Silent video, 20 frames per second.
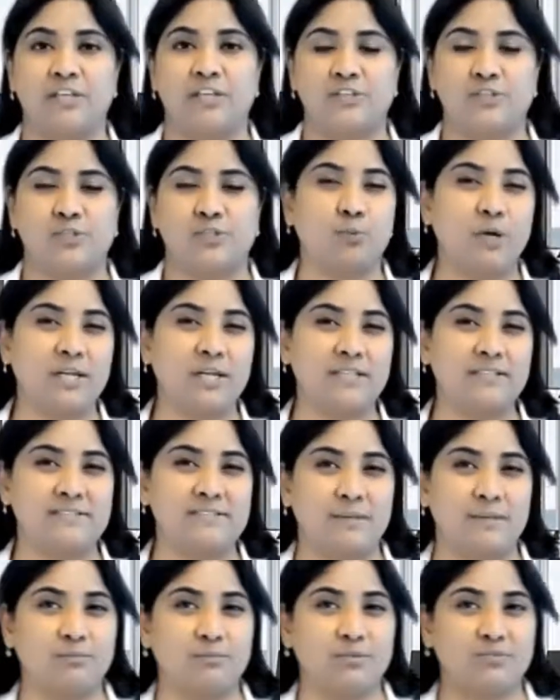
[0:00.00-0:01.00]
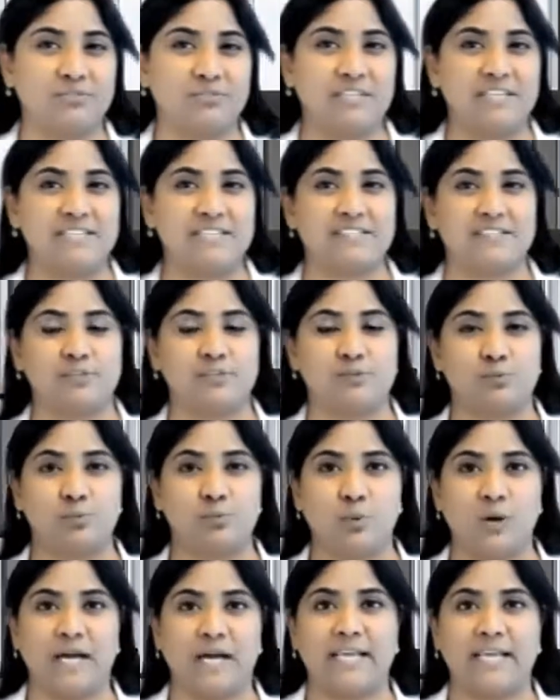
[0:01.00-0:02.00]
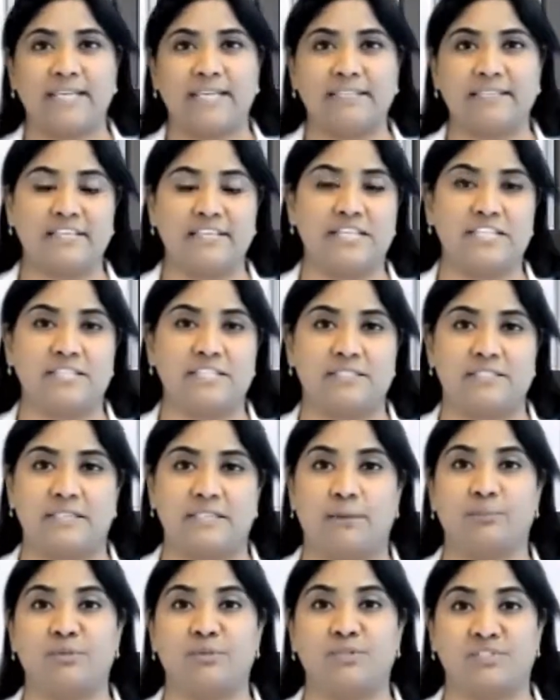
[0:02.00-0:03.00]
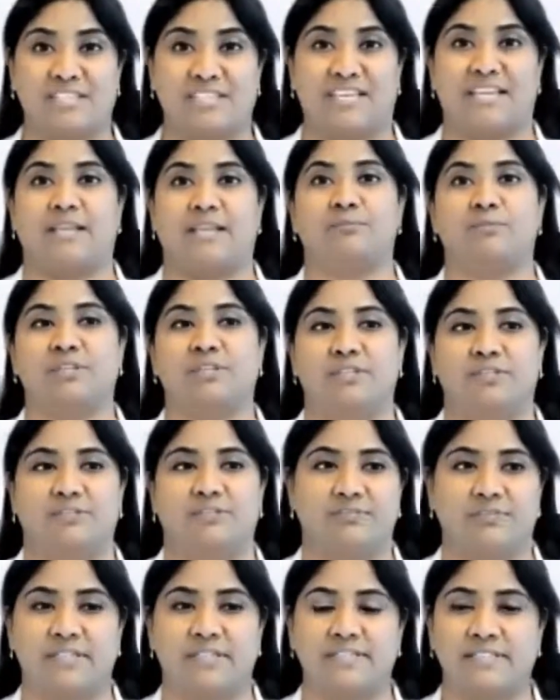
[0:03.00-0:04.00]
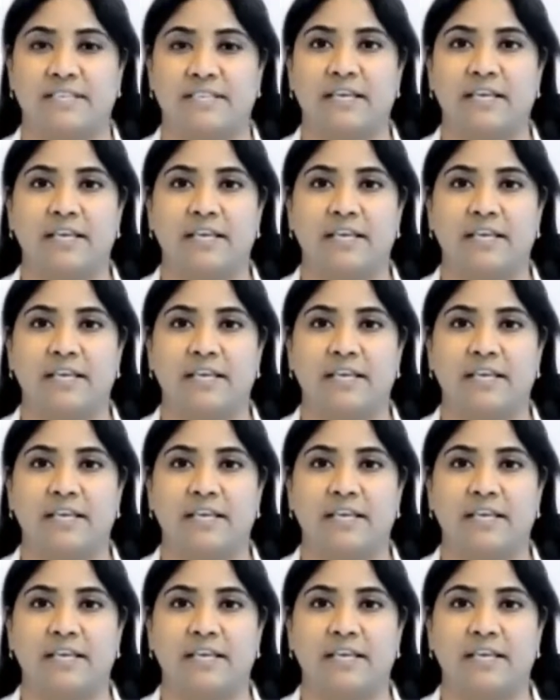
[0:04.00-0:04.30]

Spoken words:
So what are some of the reasons why these numbers can be different?